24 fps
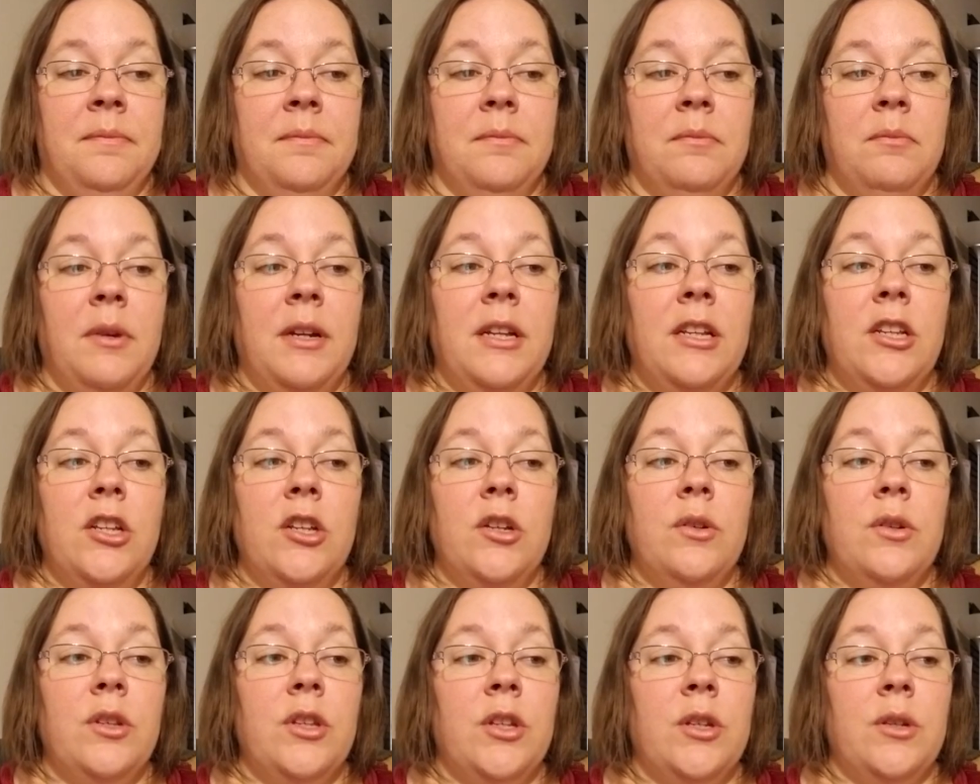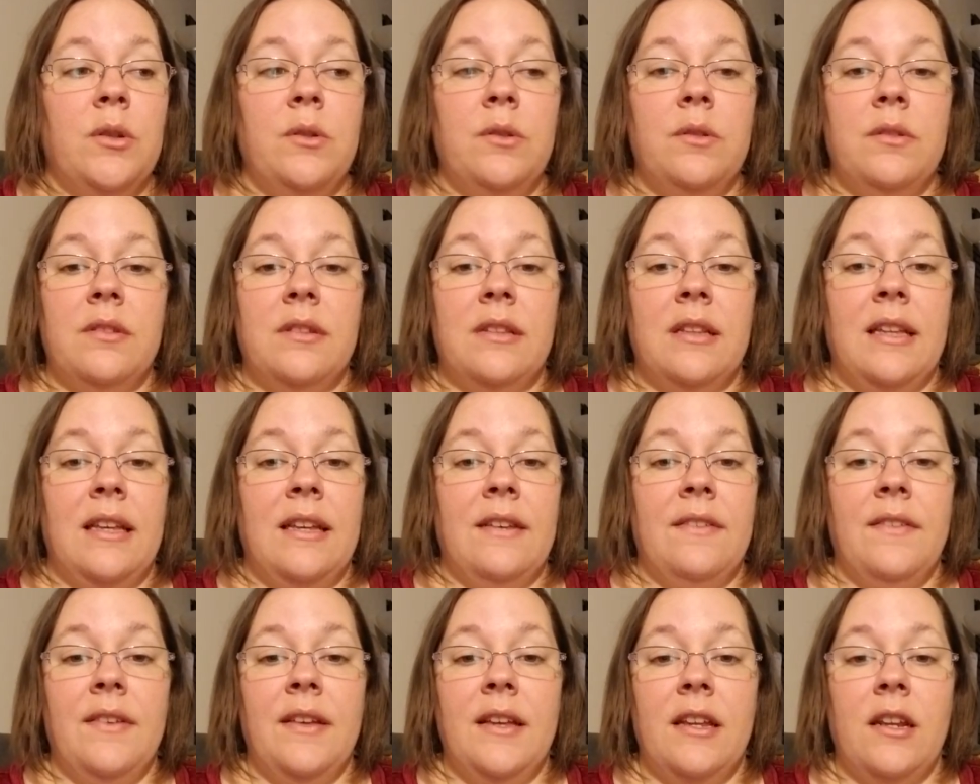We do use
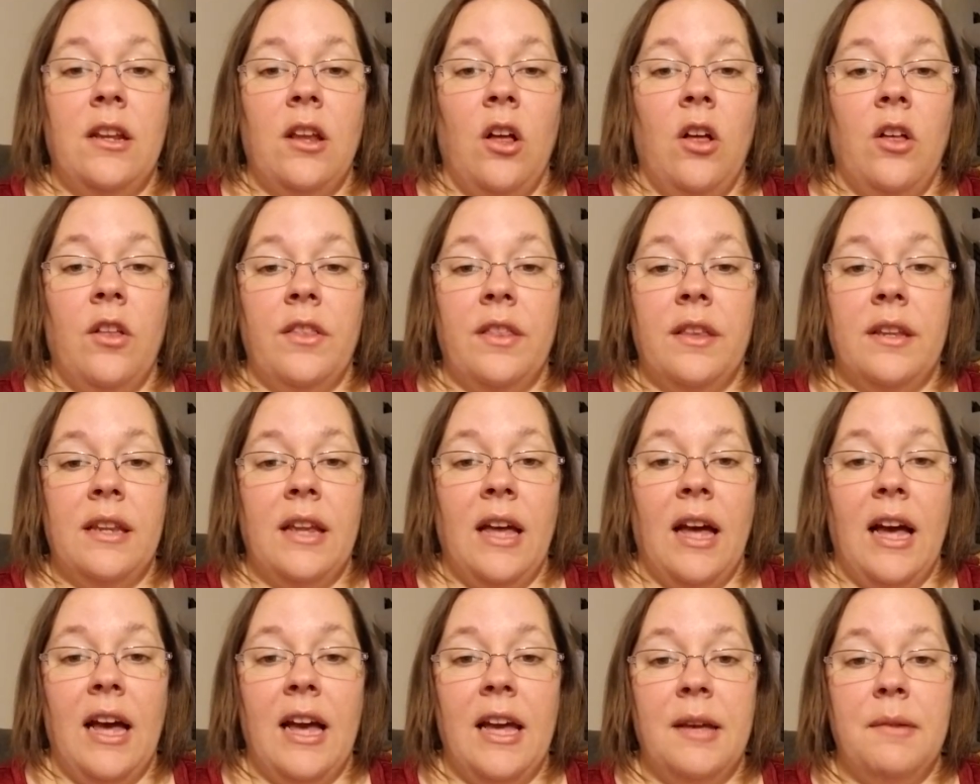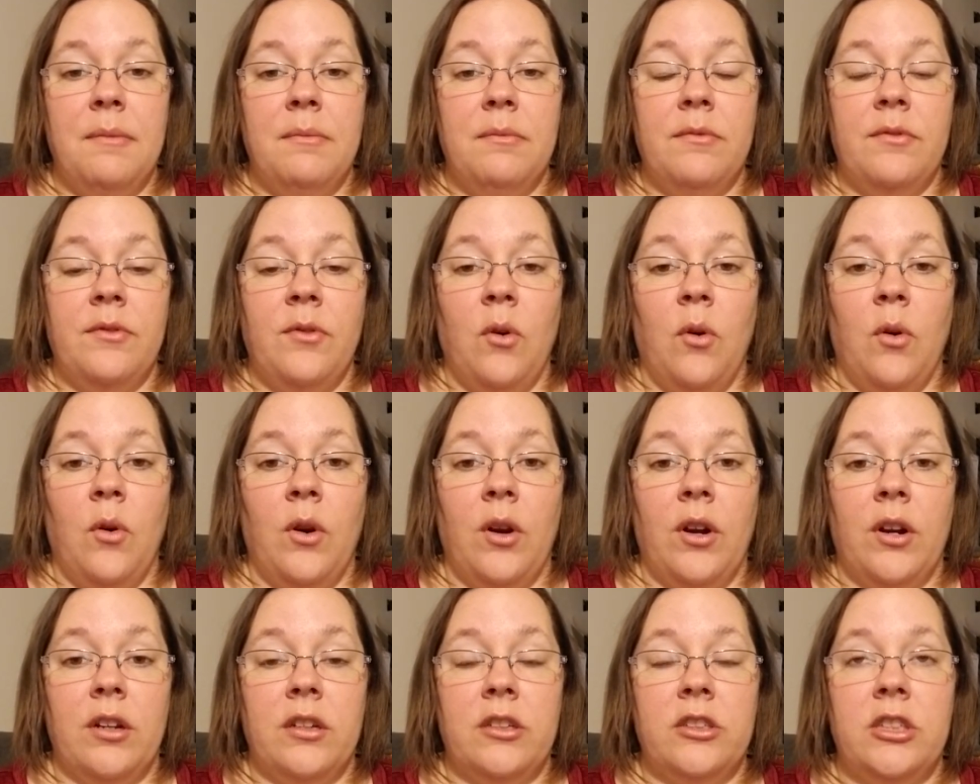leave it all the time
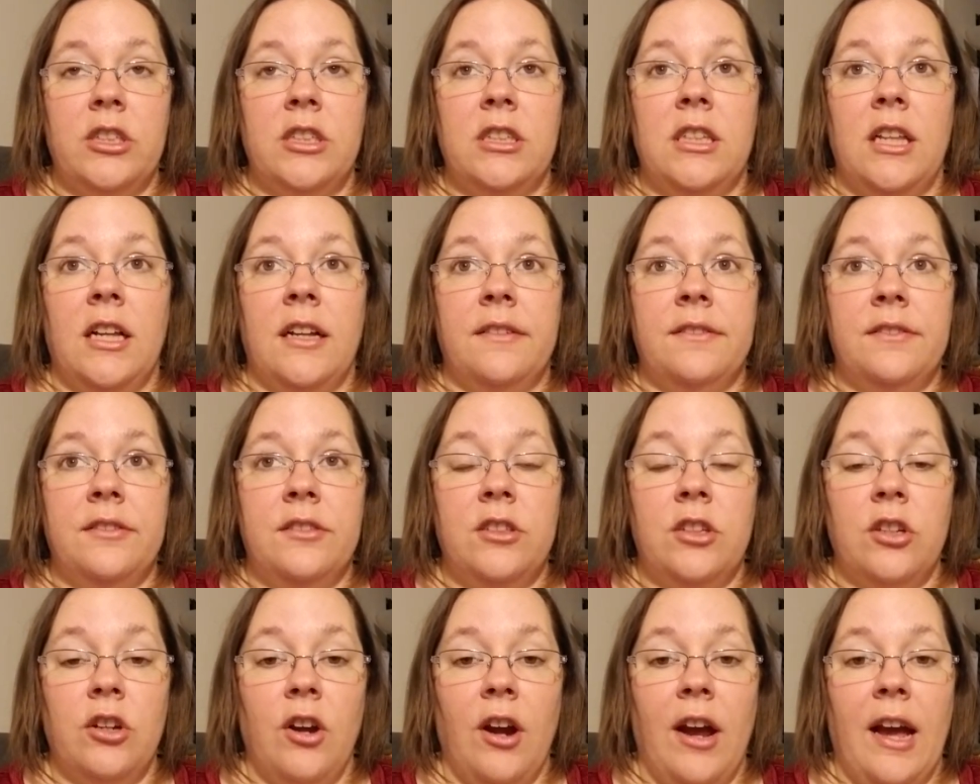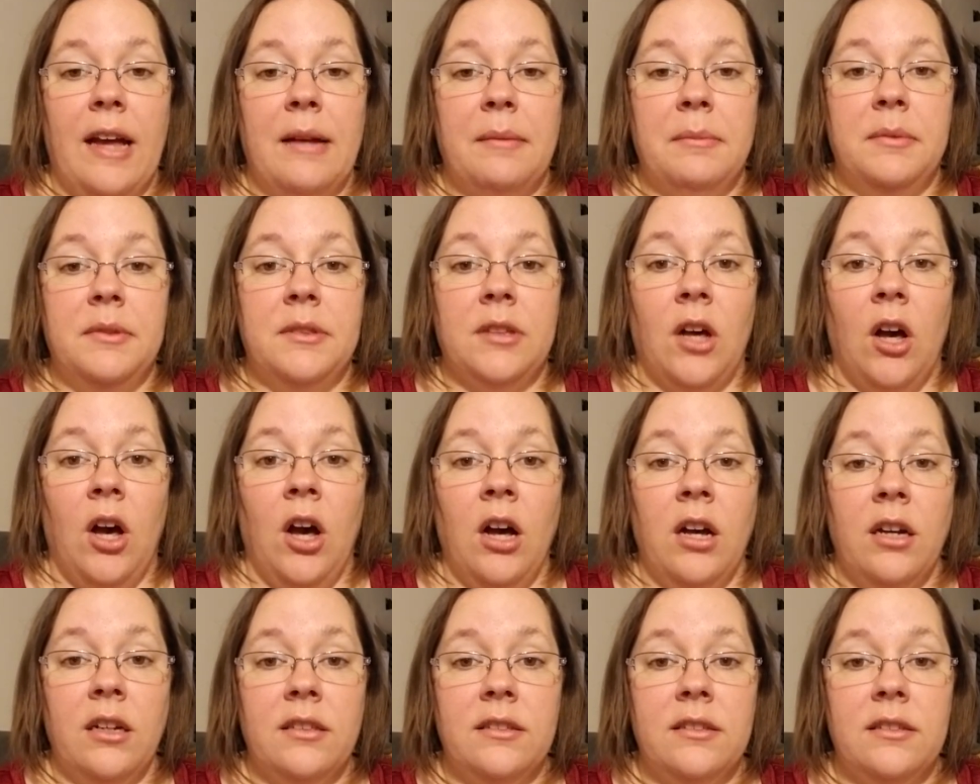for, she loves to grab
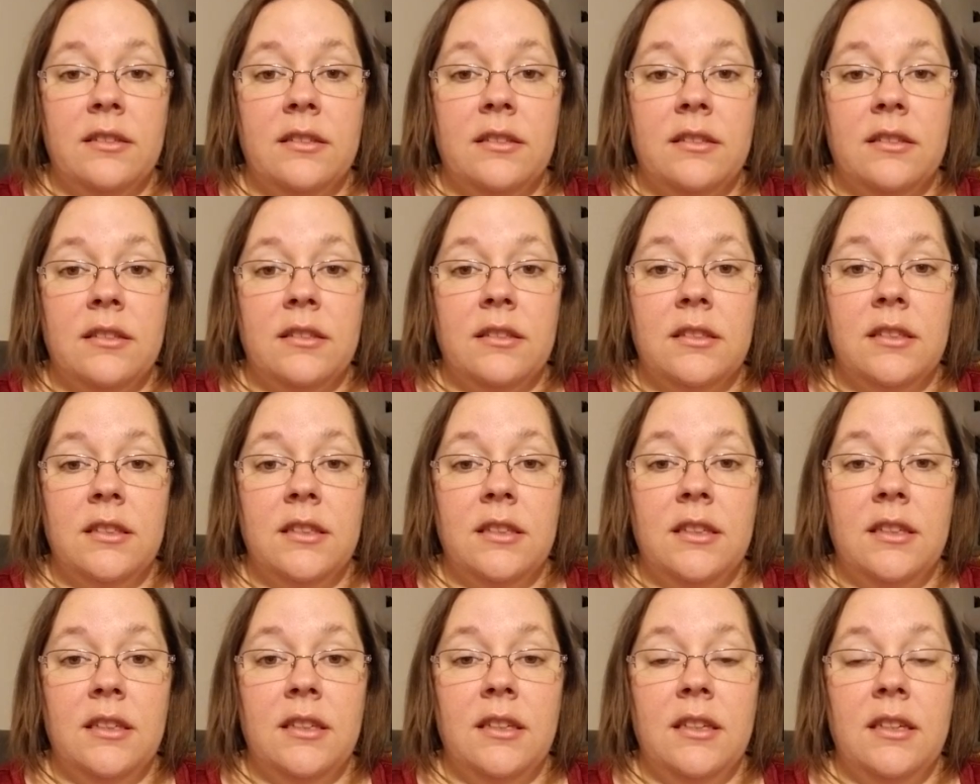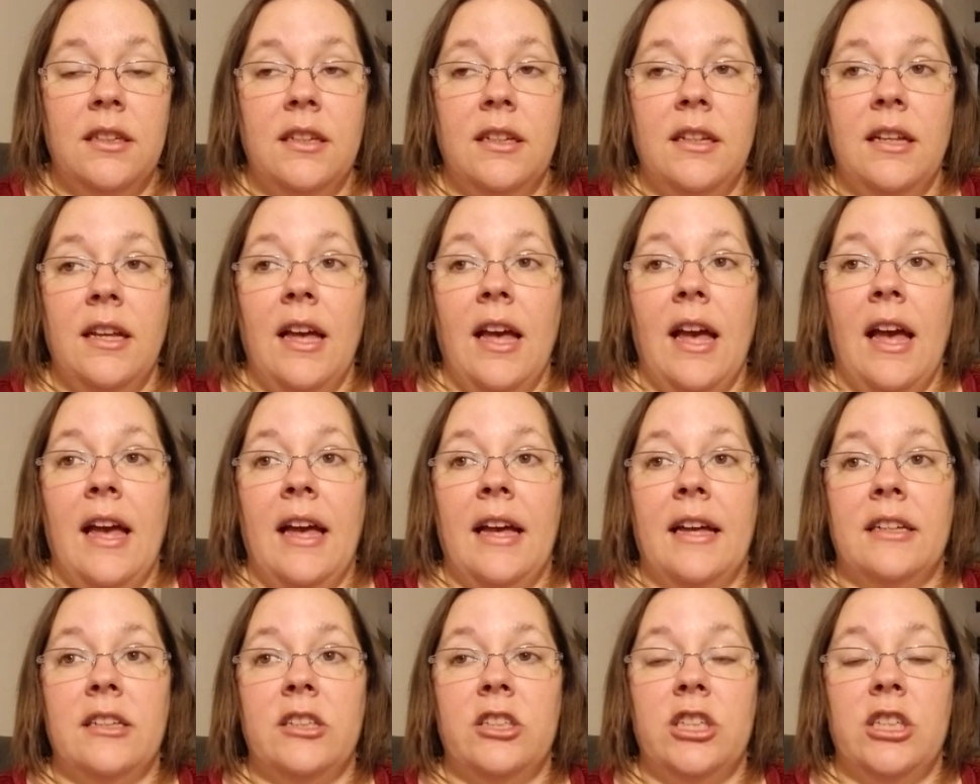socks
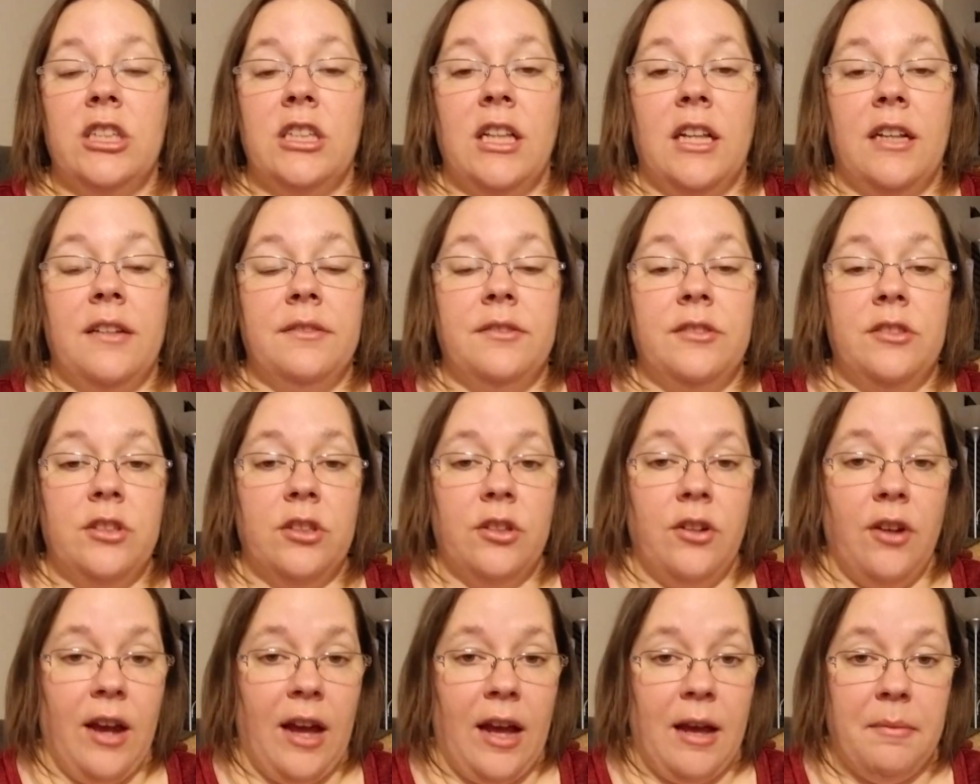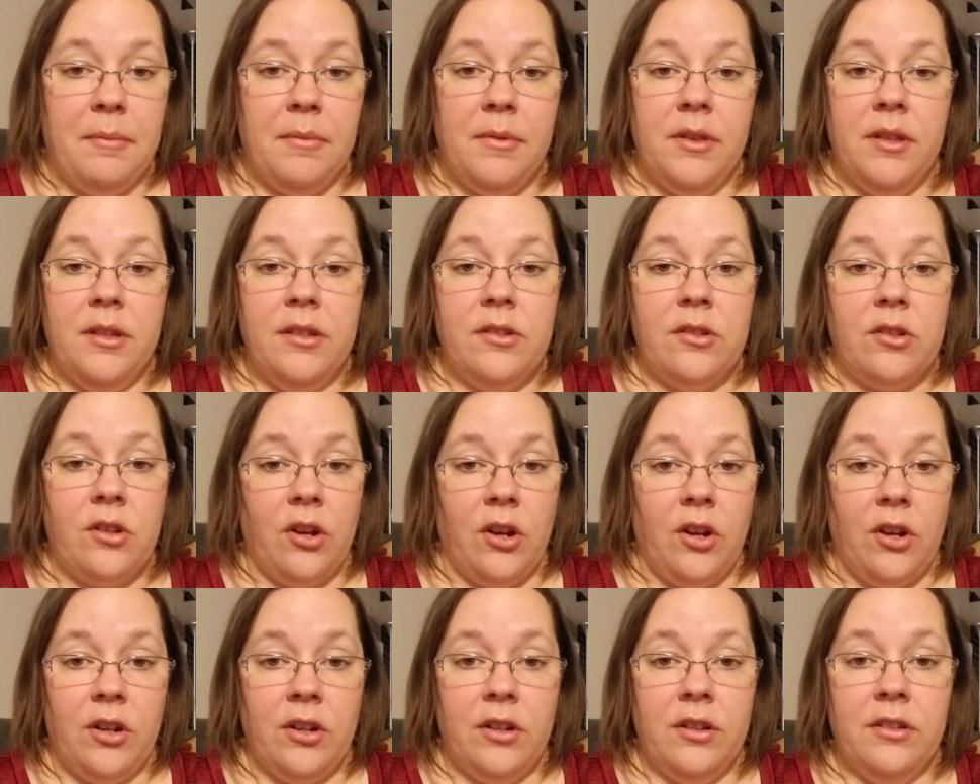and she loves to grab the
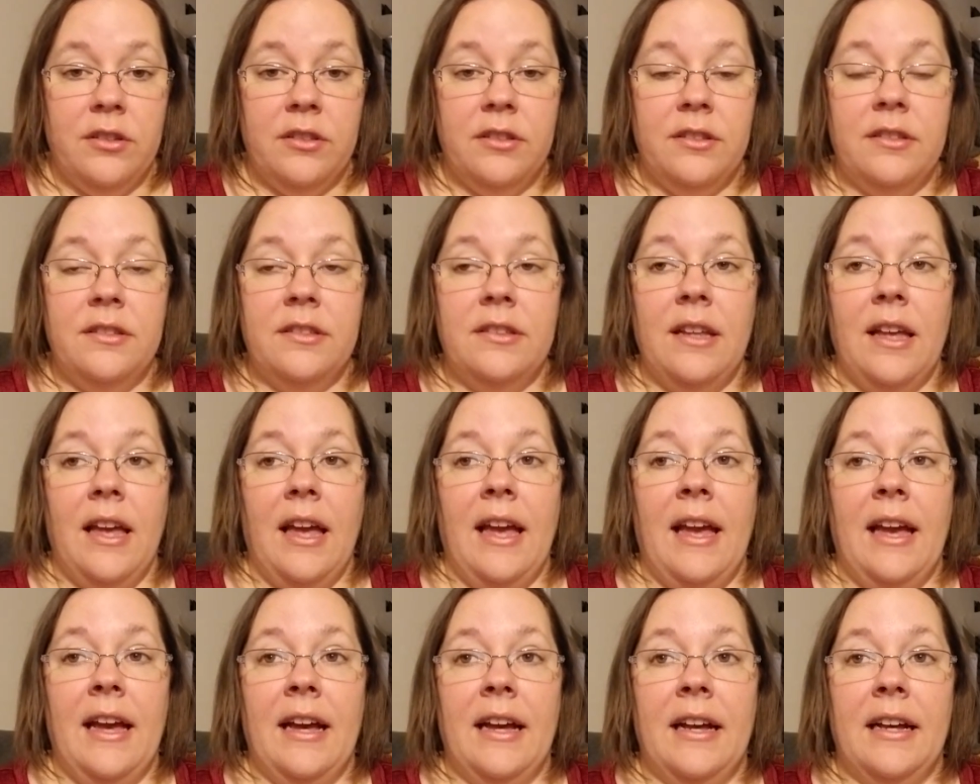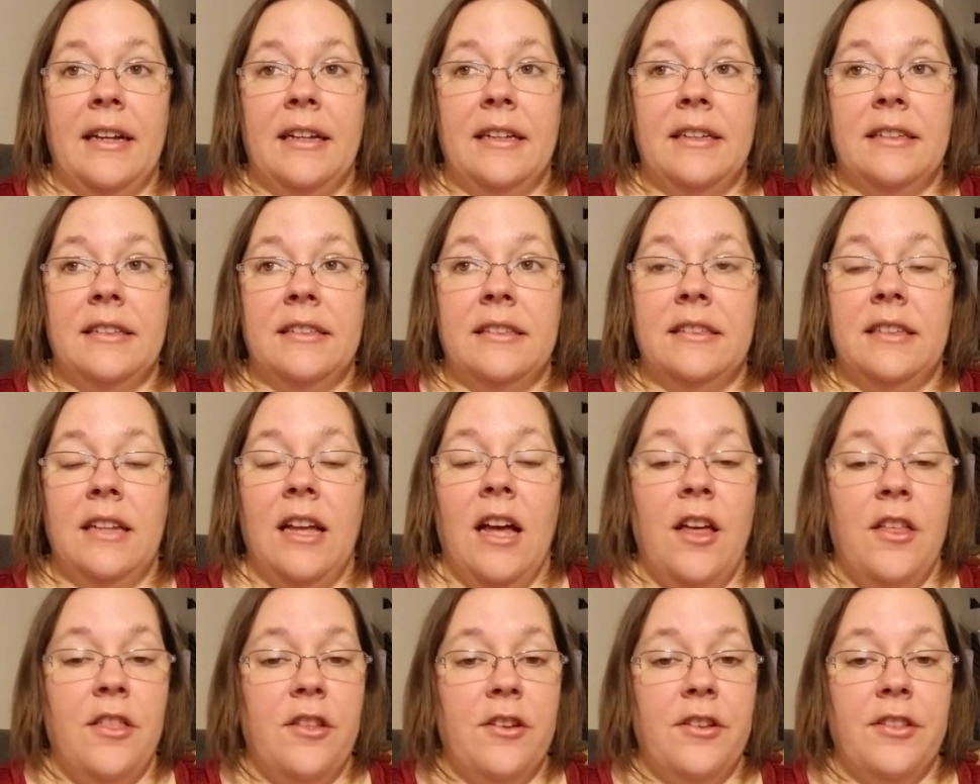skirts and
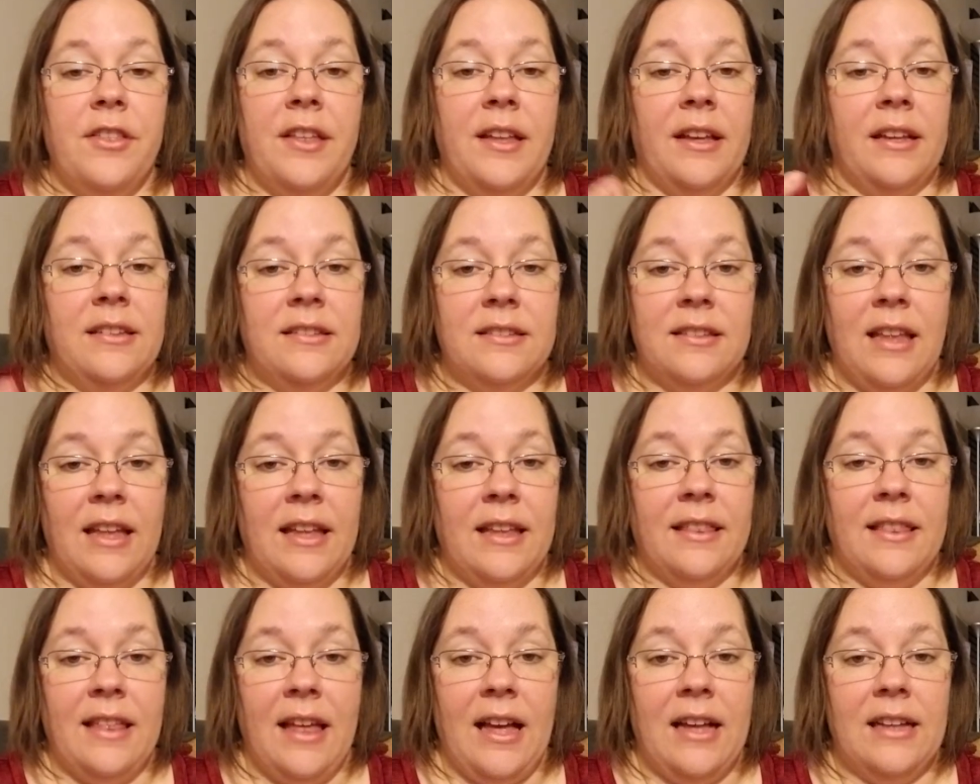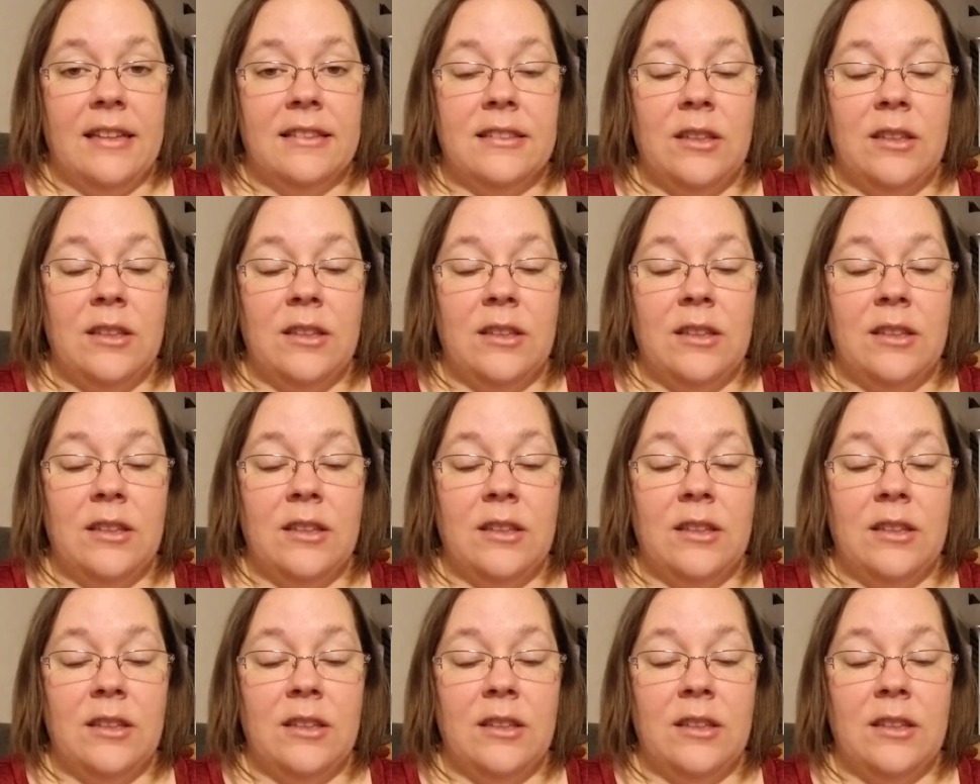other things like that.